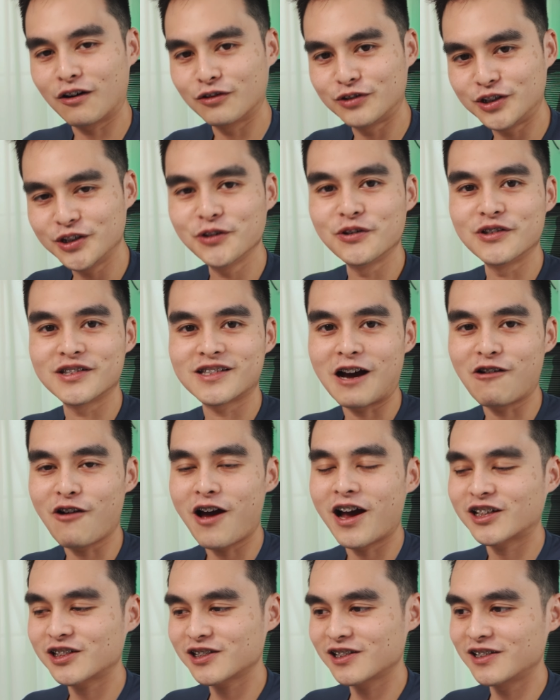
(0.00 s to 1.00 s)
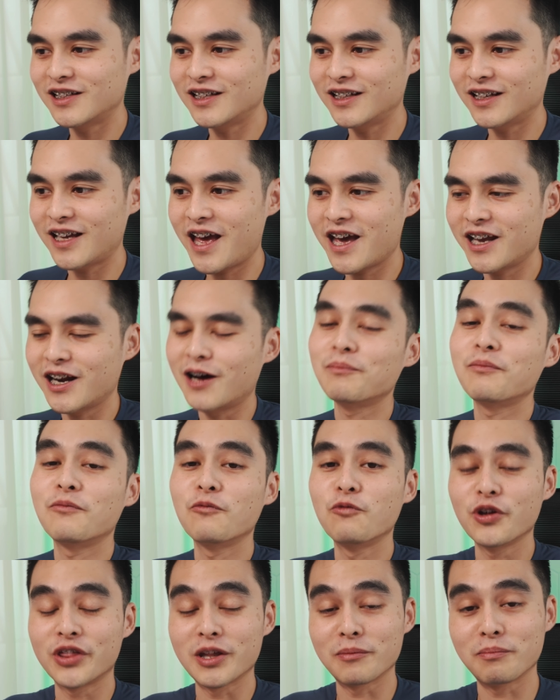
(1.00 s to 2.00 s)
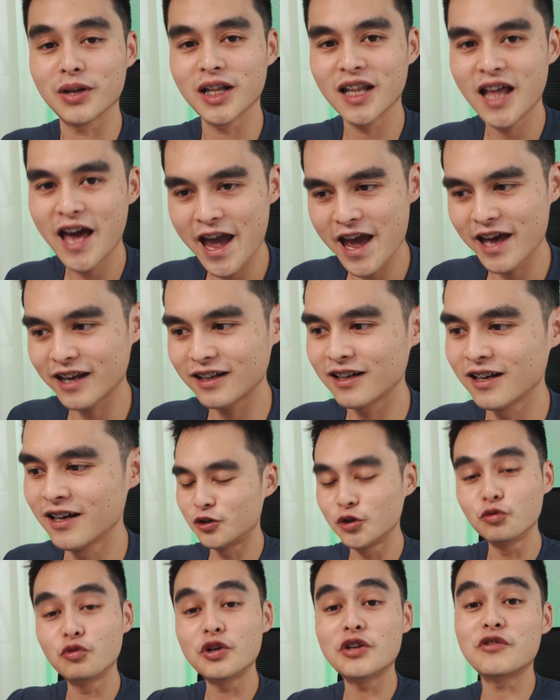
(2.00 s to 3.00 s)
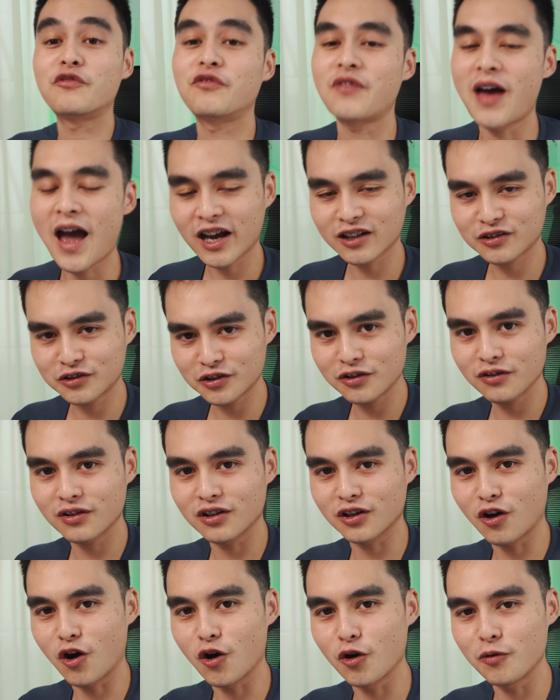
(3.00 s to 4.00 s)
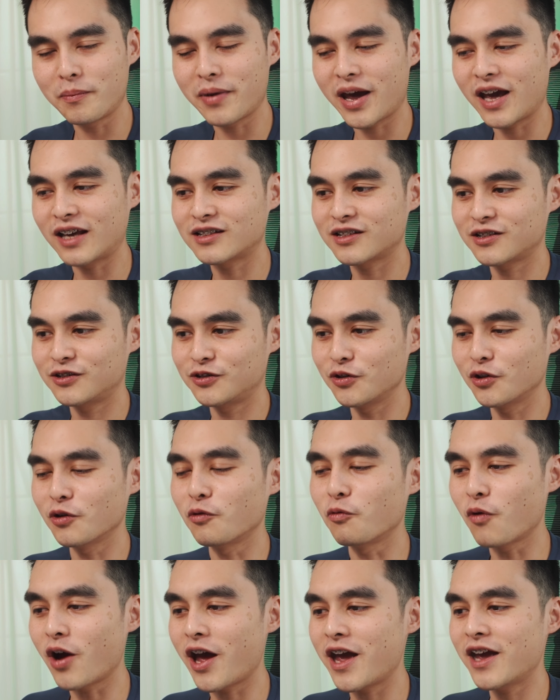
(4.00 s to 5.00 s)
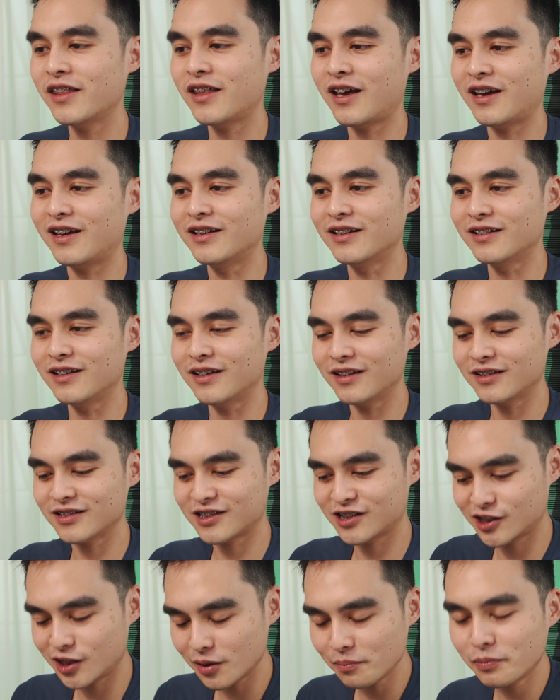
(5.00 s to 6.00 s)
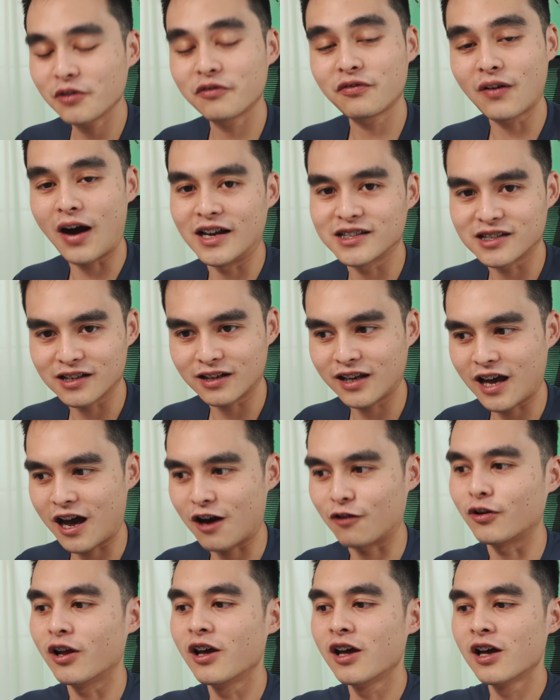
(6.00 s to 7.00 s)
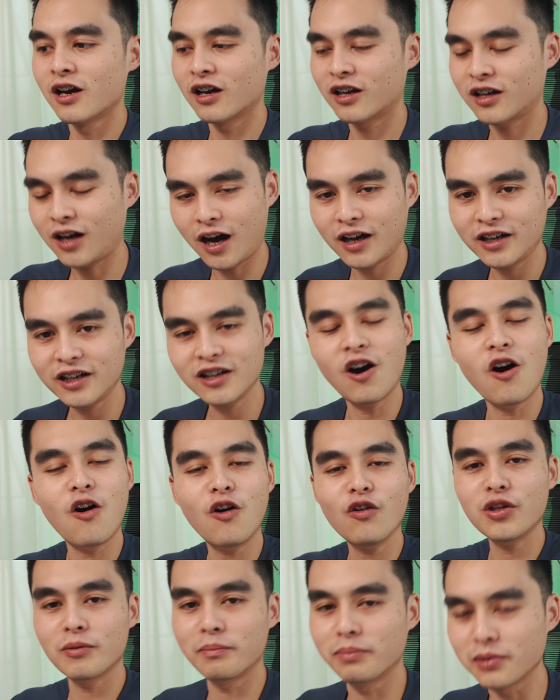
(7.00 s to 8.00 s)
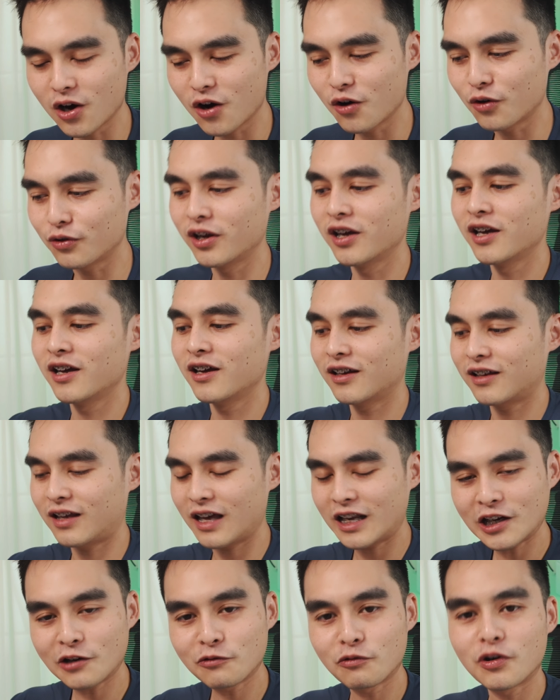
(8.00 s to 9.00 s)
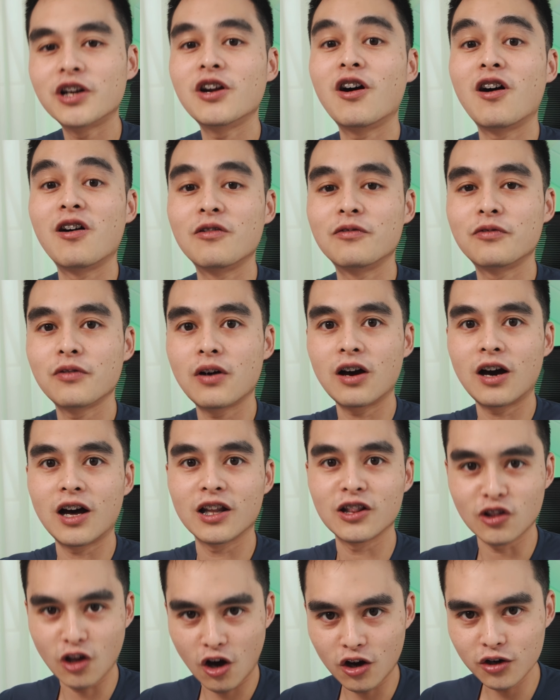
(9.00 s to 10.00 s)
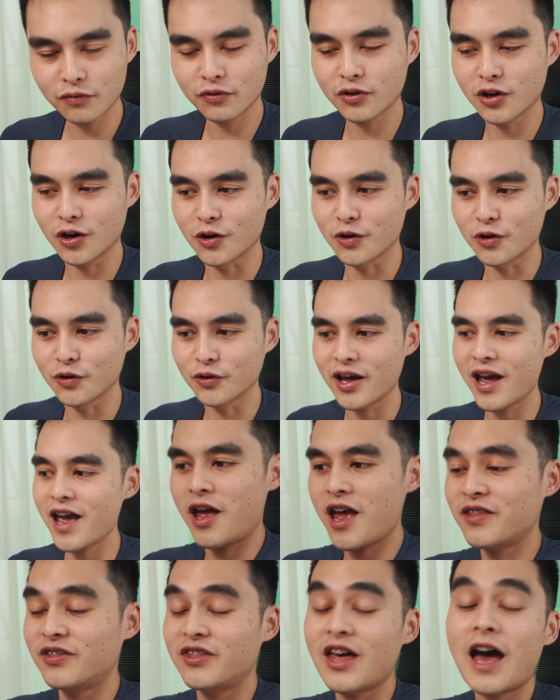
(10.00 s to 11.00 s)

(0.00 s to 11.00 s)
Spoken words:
I'll do is I'll actually end up with a plan to refactor the code base to the way that it simplifies it down, cutting all the bloat, getting rid of a lot of code, and